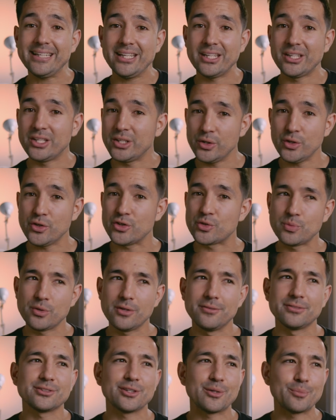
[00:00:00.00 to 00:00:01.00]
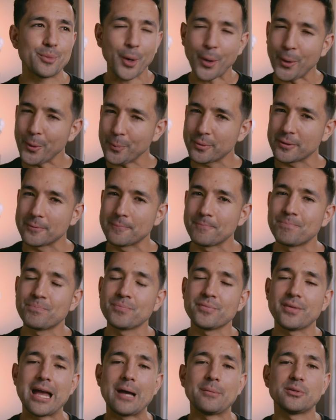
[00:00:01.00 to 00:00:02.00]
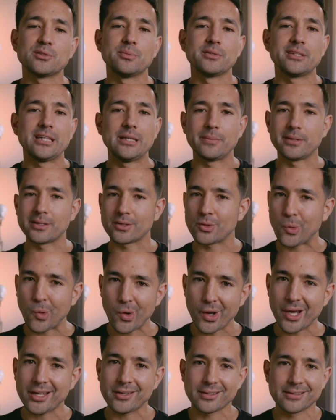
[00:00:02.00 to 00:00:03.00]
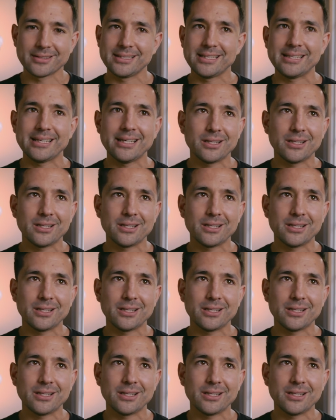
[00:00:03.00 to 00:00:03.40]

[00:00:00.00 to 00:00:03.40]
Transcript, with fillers: a huge move. So I'm hoping Apple's been keeping it quiet on the